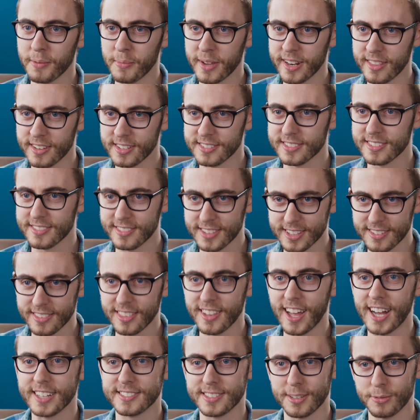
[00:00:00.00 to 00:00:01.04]
I mean, there's
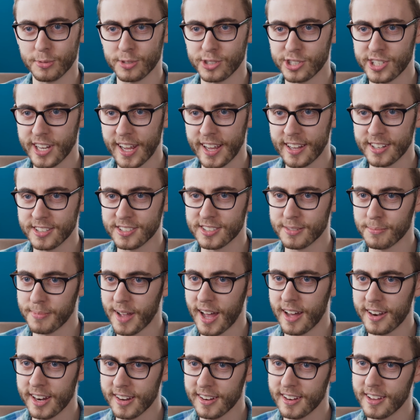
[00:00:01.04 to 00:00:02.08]
lots of change
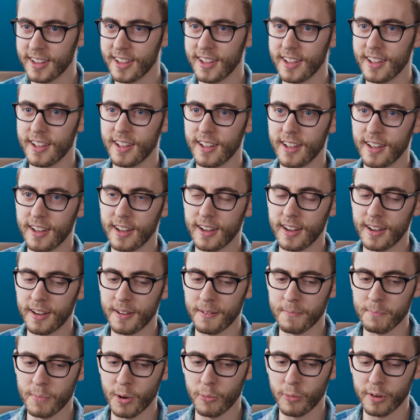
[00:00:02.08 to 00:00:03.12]
about it,
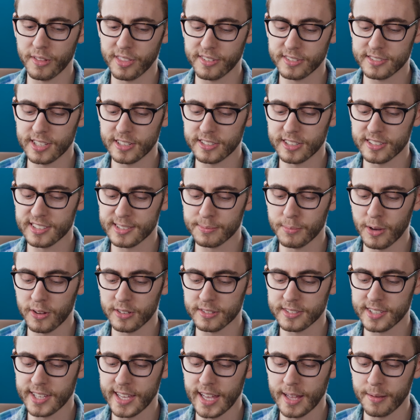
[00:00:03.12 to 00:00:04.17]
but with such a
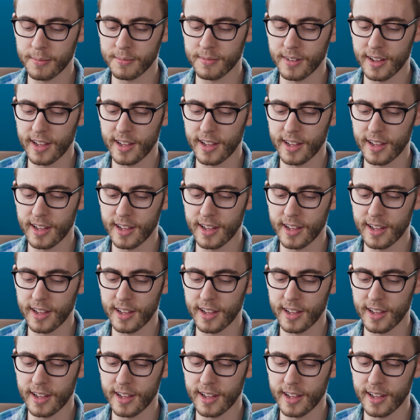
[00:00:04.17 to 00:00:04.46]
small team,